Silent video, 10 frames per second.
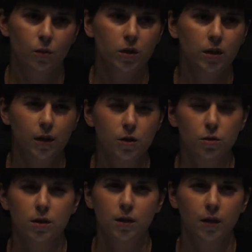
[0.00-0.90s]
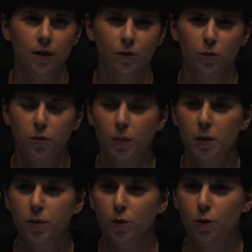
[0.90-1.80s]
really interesting, and with
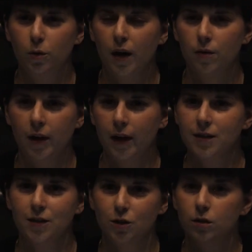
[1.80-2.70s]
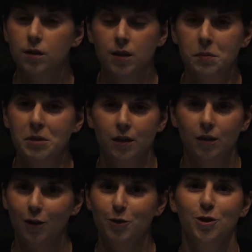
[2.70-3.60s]
people who have access to the same
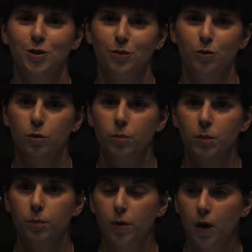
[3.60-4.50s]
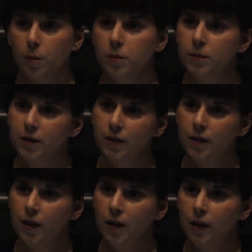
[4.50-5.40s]
technologies as you, but probably
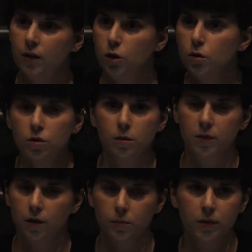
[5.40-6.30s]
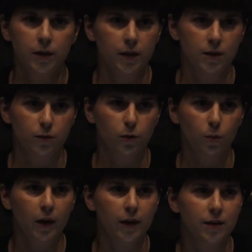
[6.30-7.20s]
use them in completely different
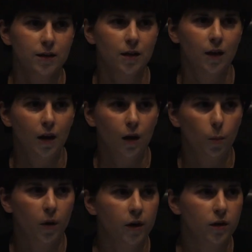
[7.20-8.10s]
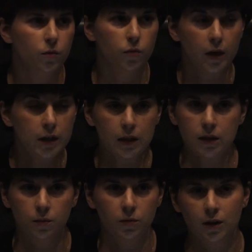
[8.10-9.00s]
ways. But funding
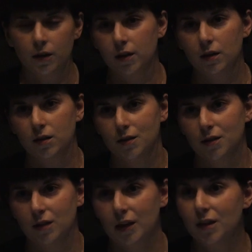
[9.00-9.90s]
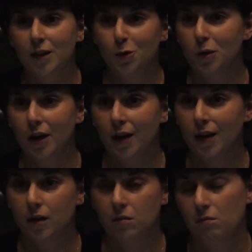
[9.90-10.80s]
something like this in the
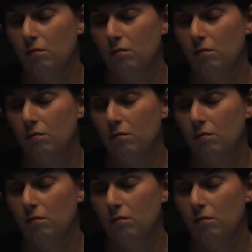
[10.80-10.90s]
UK,